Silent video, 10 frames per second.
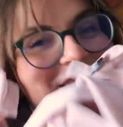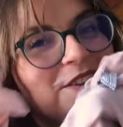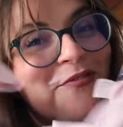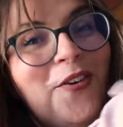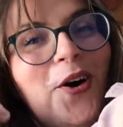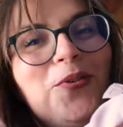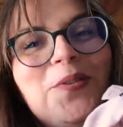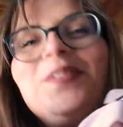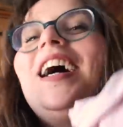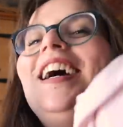in the
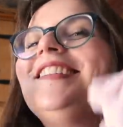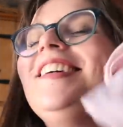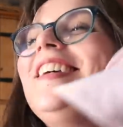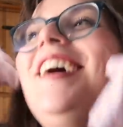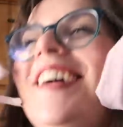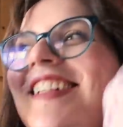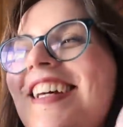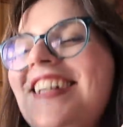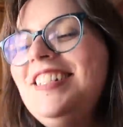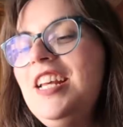fold as I cut
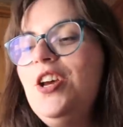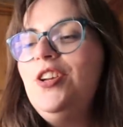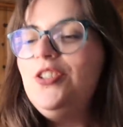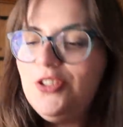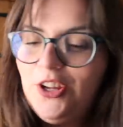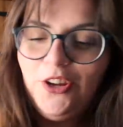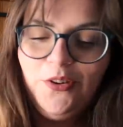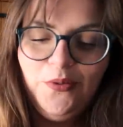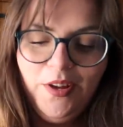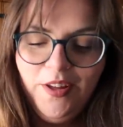it.
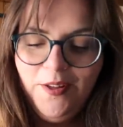So